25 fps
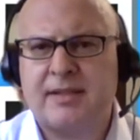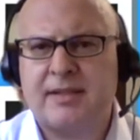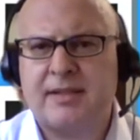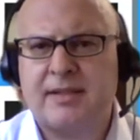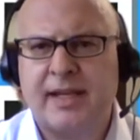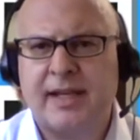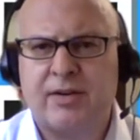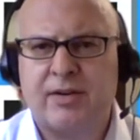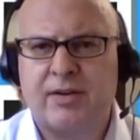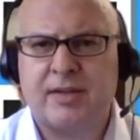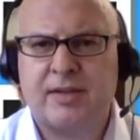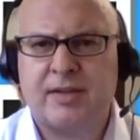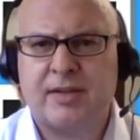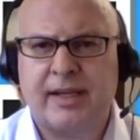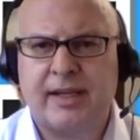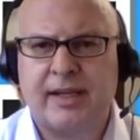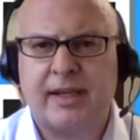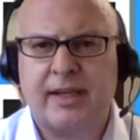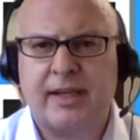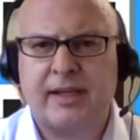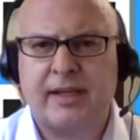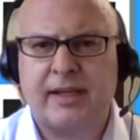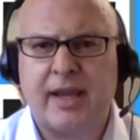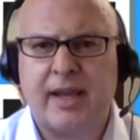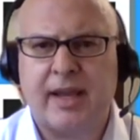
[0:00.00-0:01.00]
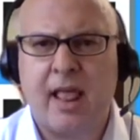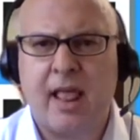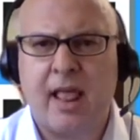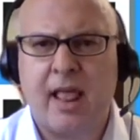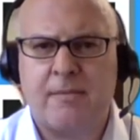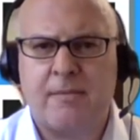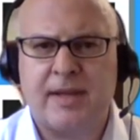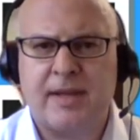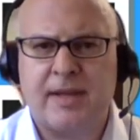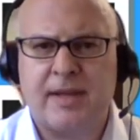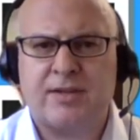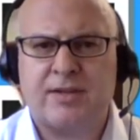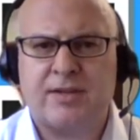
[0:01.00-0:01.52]
secrecy
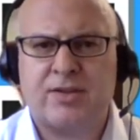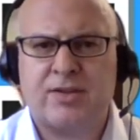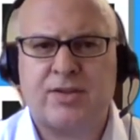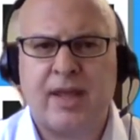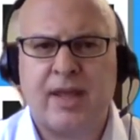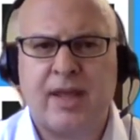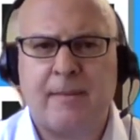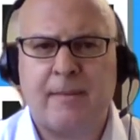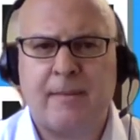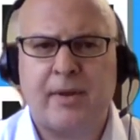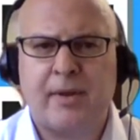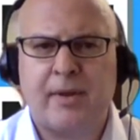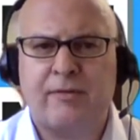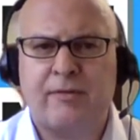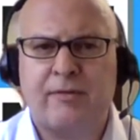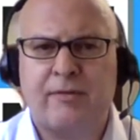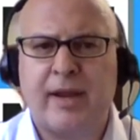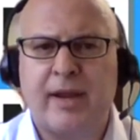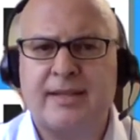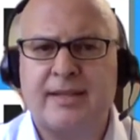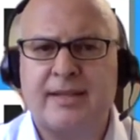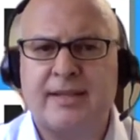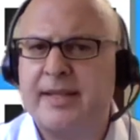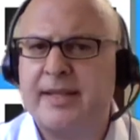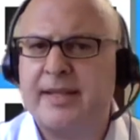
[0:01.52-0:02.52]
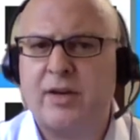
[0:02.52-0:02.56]
elements to that Bill of Rights,